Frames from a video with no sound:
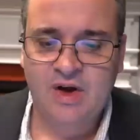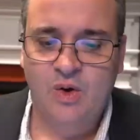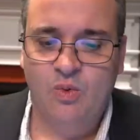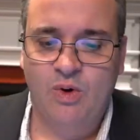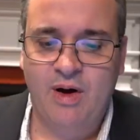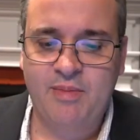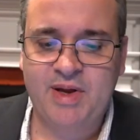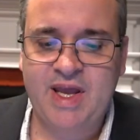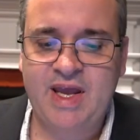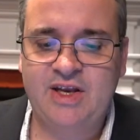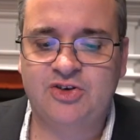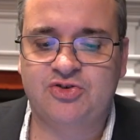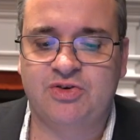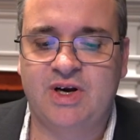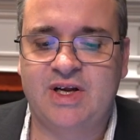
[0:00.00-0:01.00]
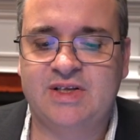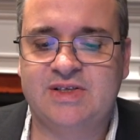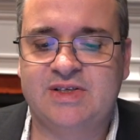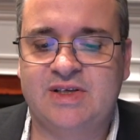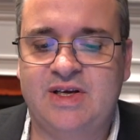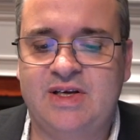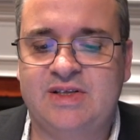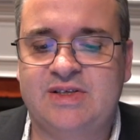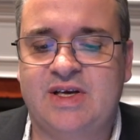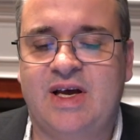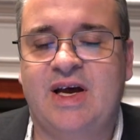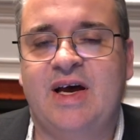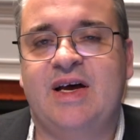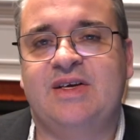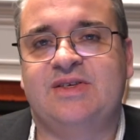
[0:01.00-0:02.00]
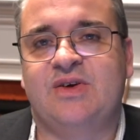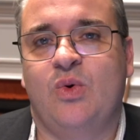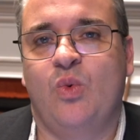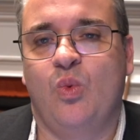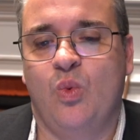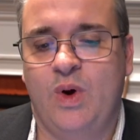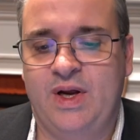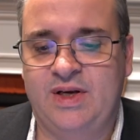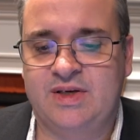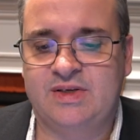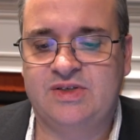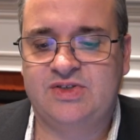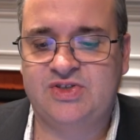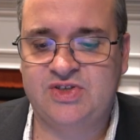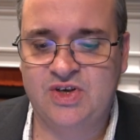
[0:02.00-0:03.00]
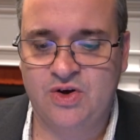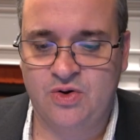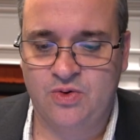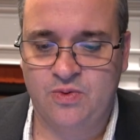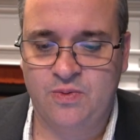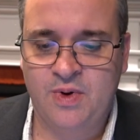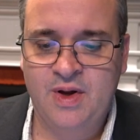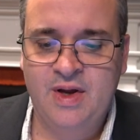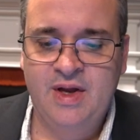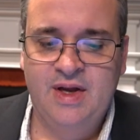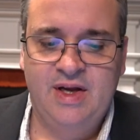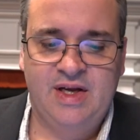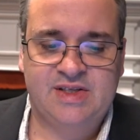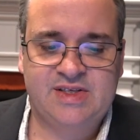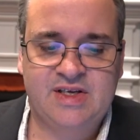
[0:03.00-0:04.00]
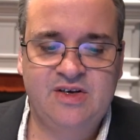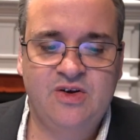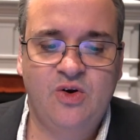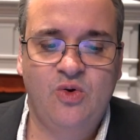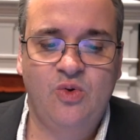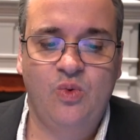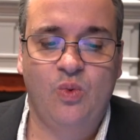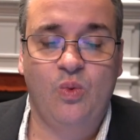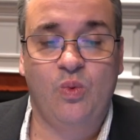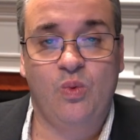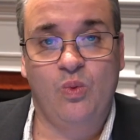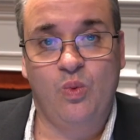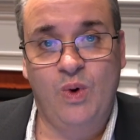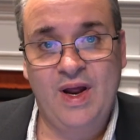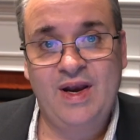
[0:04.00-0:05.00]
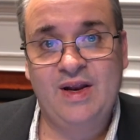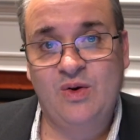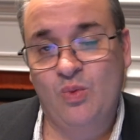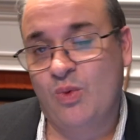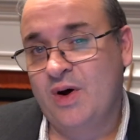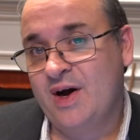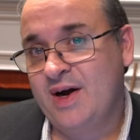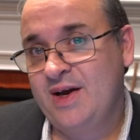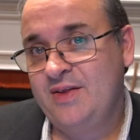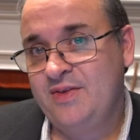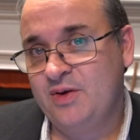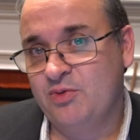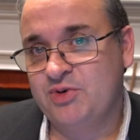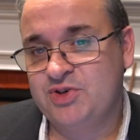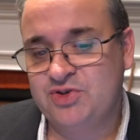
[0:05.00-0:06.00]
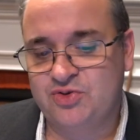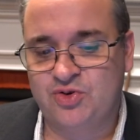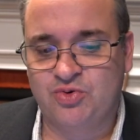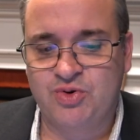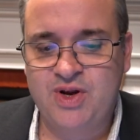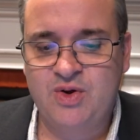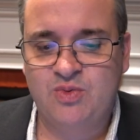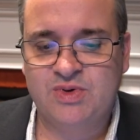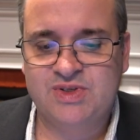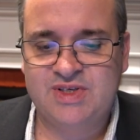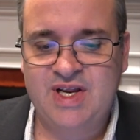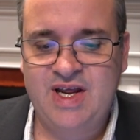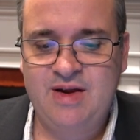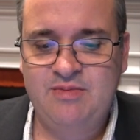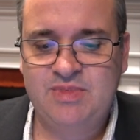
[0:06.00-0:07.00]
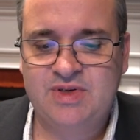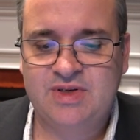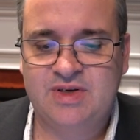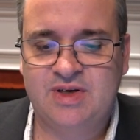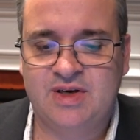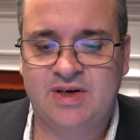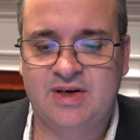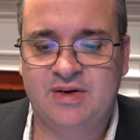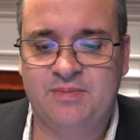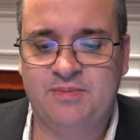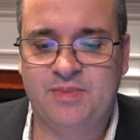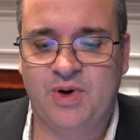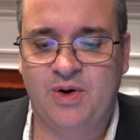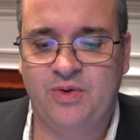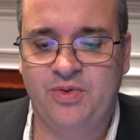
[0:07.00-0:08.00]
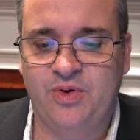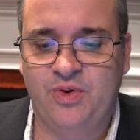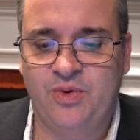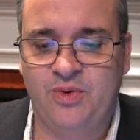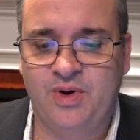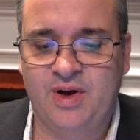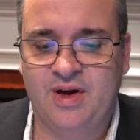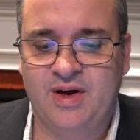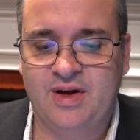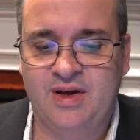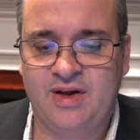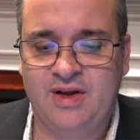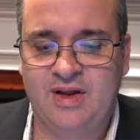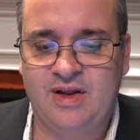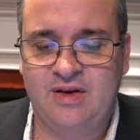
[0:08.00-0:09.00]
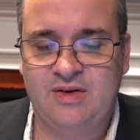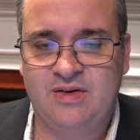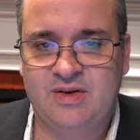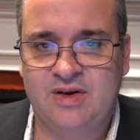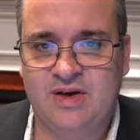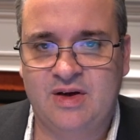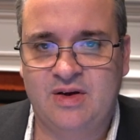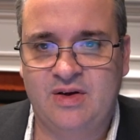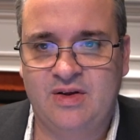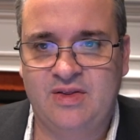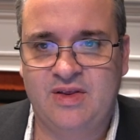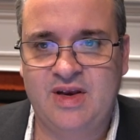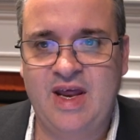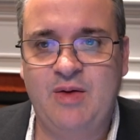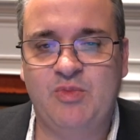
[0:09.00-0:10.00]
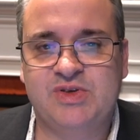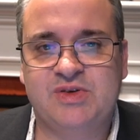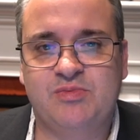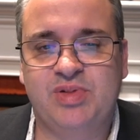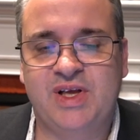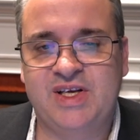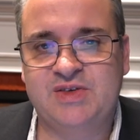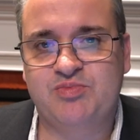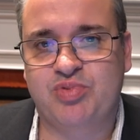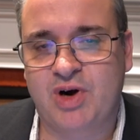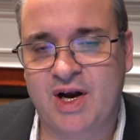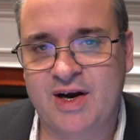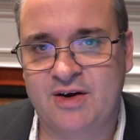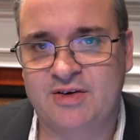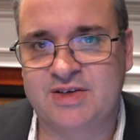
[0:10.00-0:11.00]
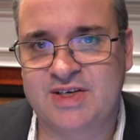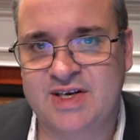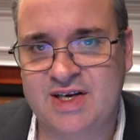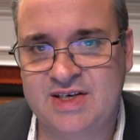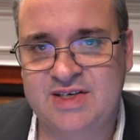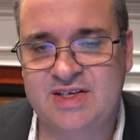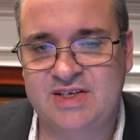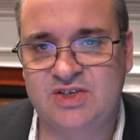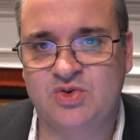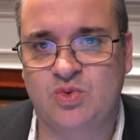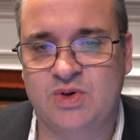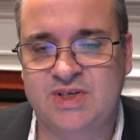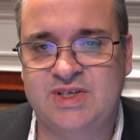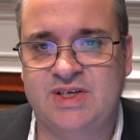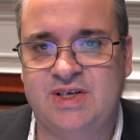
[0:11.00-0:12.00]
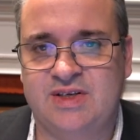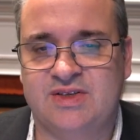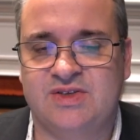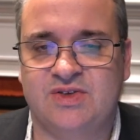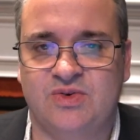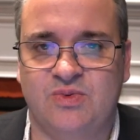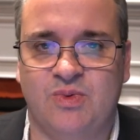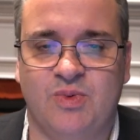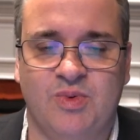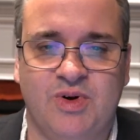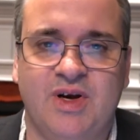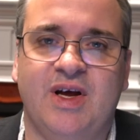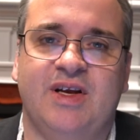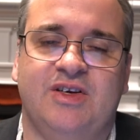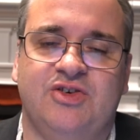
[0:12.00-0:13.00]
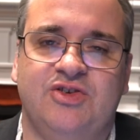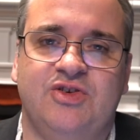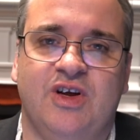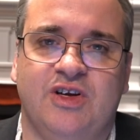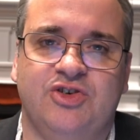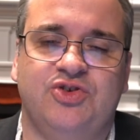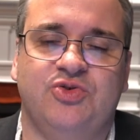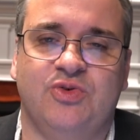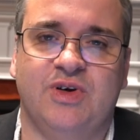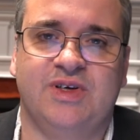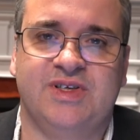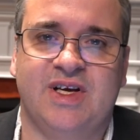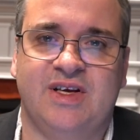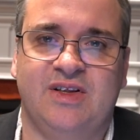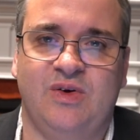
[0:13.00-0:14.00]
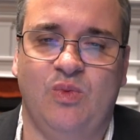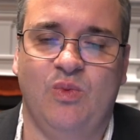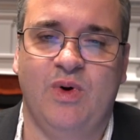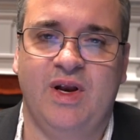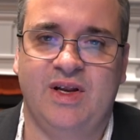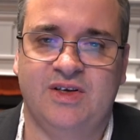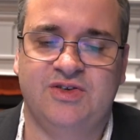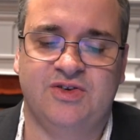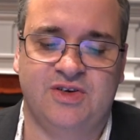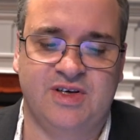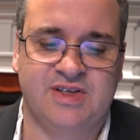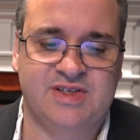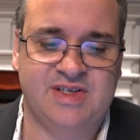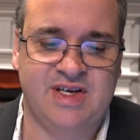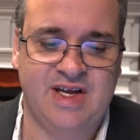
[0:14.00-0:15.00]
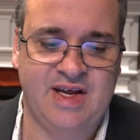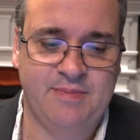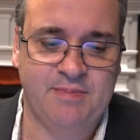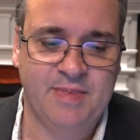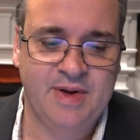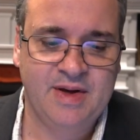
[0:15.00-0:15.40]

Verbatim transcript: Wabukayne translates as white snow. It's unknown when and why the original creek was named, um, although uh, it uh, the name was in place prior to 1920, and so we're not not sure exactly when it took its name.